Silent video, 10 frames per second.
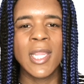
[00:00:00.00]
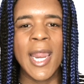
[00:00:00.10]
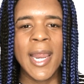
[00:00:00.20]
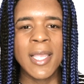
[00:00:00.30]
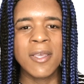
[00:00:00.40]

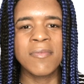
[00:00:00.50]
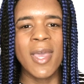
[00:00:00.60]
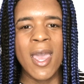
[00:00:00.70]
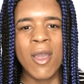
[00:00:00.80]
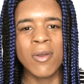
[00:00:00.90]
that I give
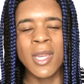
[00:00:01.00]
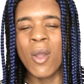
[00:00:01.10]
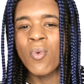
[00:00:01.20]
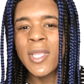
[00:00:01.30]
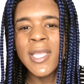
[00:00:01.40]
out,
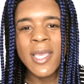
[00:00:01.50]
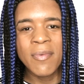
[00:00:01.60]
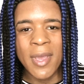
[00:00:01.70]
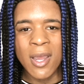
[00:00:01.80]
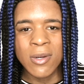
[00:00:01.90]
that we
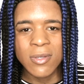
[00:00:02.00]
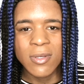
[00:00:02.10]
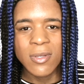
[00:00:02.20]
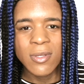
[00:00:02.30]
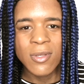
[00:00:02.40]
give
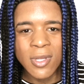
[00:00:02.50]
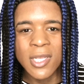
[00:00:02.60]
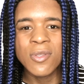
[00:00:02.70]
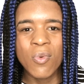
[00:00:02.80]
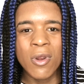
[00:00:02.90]
out to
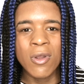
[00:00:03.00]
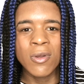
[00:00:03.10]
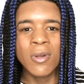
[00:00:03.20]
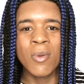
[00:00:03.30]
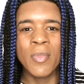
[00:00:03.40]
this
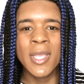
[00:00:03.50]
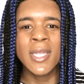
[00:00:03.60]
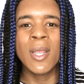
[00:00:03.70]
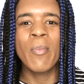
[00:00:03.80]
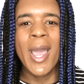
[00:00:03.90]
world of
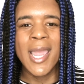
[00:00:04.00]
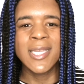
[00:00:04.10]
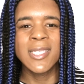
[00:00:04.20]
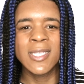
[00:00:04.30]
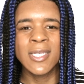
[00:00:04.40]
being a
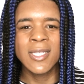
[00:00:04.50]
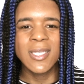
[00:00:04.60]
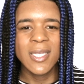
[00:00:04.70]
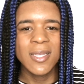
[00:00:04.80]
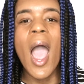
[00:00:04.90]

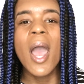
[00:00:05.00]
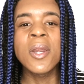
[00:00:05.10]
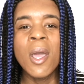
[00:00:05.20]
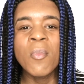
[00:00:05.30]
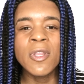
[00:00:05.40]
Pisces.
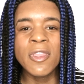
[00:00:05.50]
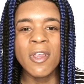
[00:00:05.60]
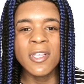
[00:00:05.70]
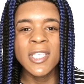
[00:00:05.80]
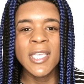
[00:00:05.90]
Number
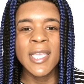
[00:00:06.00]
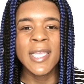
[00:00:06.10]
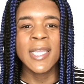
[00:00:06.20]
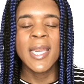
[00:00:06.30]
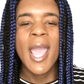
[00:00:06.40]

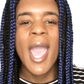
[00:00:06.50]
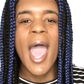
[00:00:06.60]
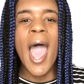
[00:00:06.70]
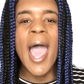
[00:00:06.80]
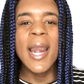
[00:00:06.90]
thirteen,
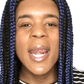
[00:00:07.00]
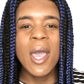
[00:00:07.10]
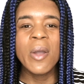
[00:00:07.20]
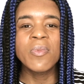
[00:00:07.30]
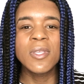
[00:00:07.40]
I
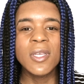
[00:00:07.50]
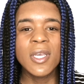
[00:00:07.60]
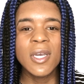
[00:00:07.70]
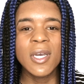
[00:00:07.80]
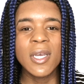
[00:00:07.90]
love to
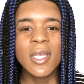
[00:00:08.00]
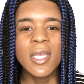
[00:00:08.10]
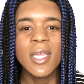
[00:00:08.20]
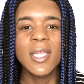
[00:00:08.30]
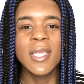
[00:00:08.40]

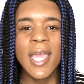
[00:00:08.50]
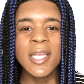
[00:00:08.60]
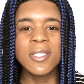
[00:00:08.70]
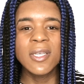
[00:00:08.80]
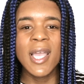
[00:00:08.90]
cook.
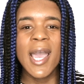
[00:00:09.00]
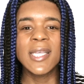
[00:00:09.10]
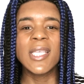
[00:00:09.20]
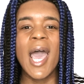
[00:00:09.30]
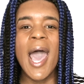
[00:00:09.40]
Yes, you
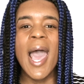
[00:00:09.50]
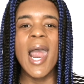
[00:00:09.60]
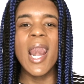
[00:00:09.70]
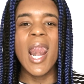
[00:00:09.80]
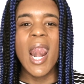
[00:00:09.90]
guys,
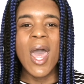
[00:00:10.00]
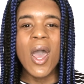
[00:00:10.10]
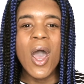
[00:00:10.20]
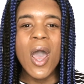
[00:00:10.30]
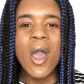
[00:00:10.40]
I
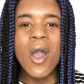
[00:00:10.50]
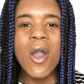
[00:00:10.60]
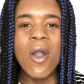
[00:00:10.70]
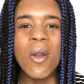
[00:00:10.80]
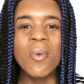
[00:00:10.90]

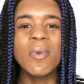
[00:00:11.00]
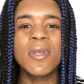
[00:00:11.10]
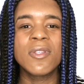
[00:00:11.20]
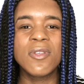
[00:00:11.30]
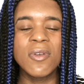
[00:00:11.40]

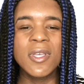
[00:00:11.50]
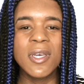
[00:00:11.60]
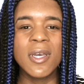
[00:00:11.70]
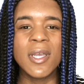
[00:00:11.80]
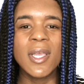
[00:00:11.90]
love to
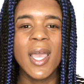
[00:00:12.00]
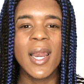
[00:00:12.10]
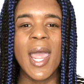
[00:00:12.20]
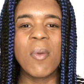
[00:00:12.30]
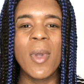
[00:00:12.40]
cook.
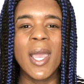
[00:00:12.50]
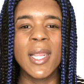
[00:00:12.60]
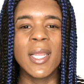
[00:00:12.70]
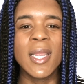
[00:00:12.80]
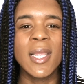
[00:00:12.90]
Like
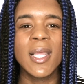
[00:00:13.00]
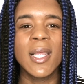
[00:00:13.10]
my